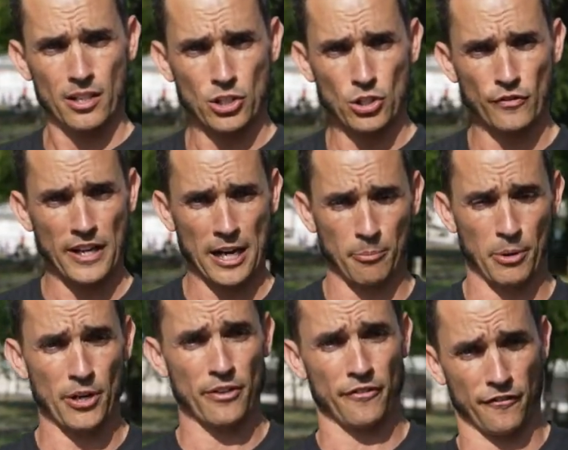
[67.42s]
you've got to
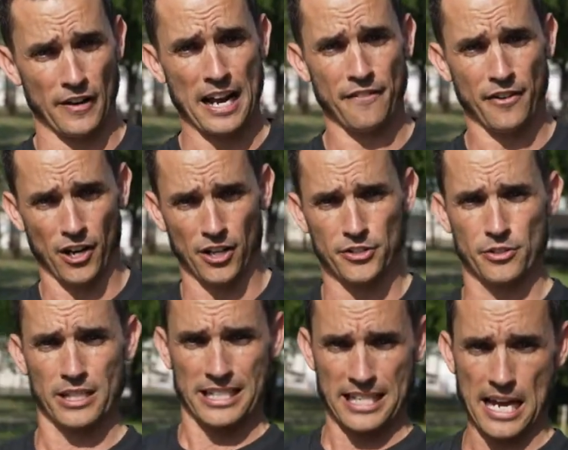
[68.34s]
burn 500